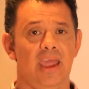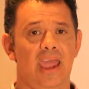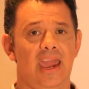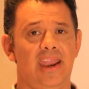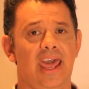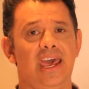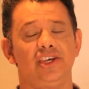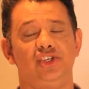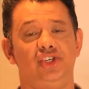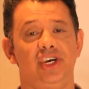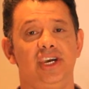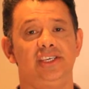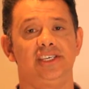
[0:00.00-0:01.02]
And as
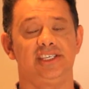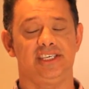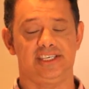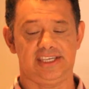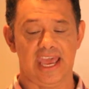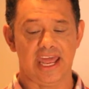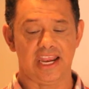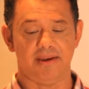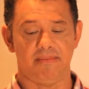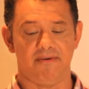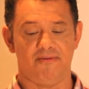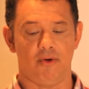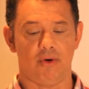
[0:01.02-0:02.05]
Jesus is standing
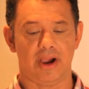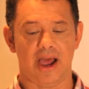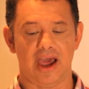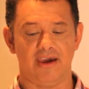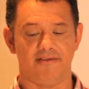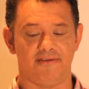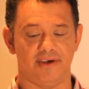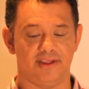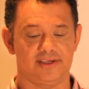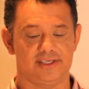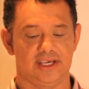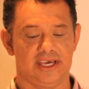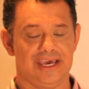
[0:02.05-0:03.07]
before
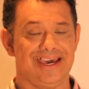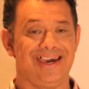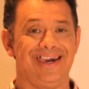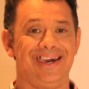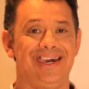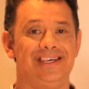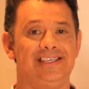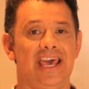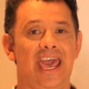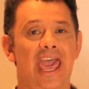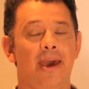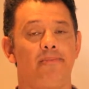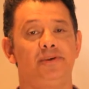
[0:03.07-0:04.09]
Caiaphas, he is
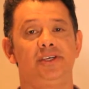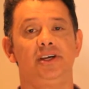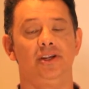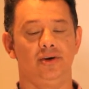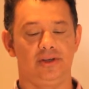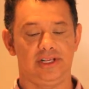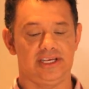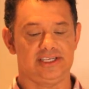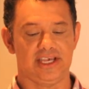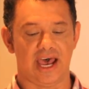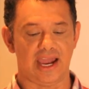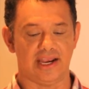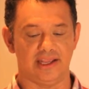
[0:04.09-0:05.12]
absolutely
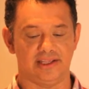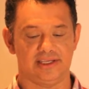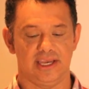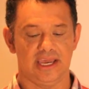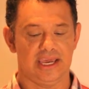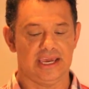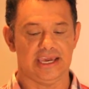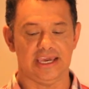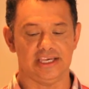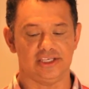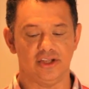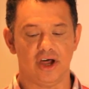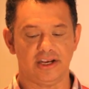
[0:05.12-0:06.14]
silent. He
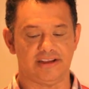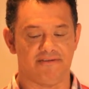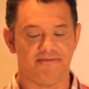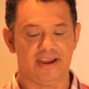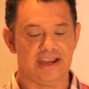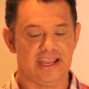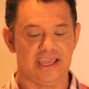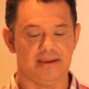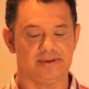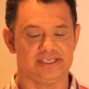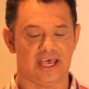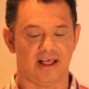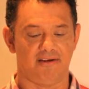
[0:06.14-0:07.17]
is not defending
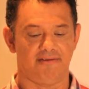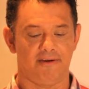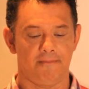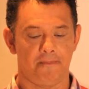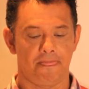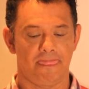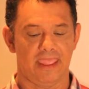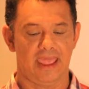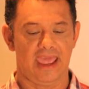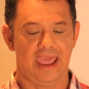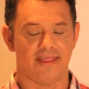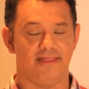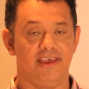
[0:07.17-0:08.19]
himself,
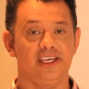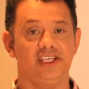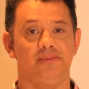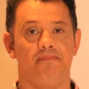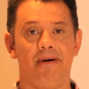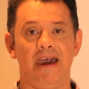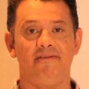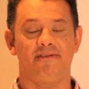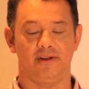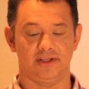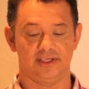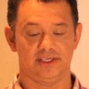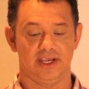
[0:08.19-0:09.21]
and this
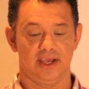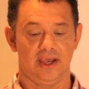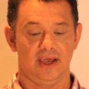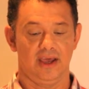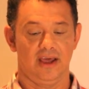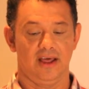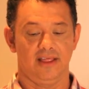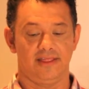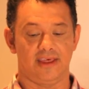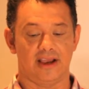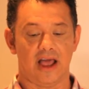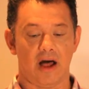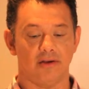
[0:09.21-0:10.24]
baffles
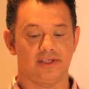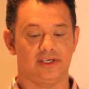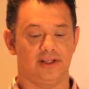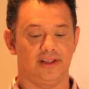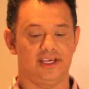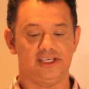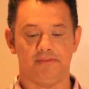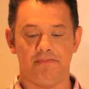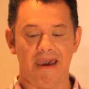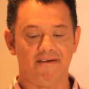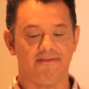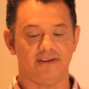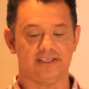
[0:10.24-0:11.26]
the council. This
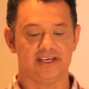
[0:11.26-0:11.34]
baffles